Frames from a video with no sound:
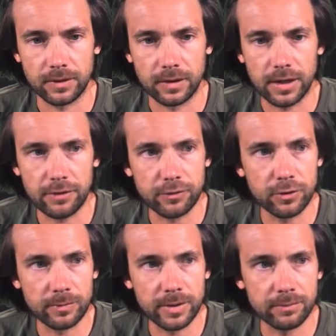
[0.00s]
And if you
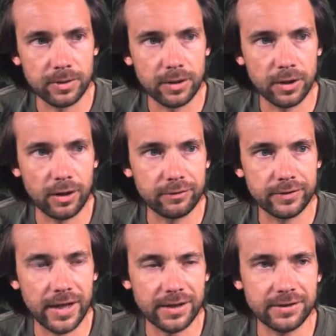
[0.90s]
remember, our
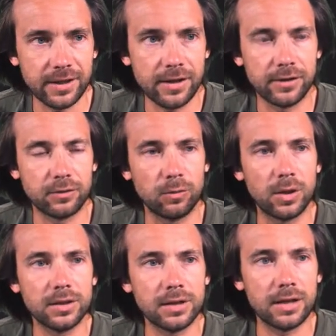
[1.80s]
Fastlane is
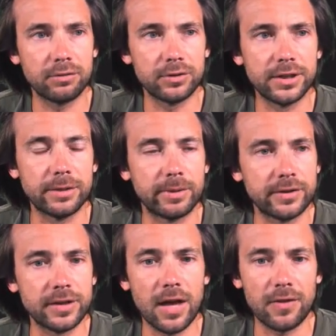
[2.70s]
one level deep,
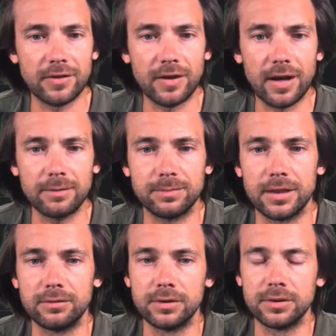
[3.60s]
it's not the top
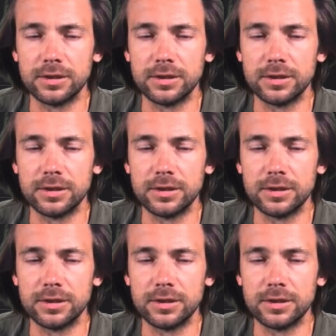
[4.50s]
level.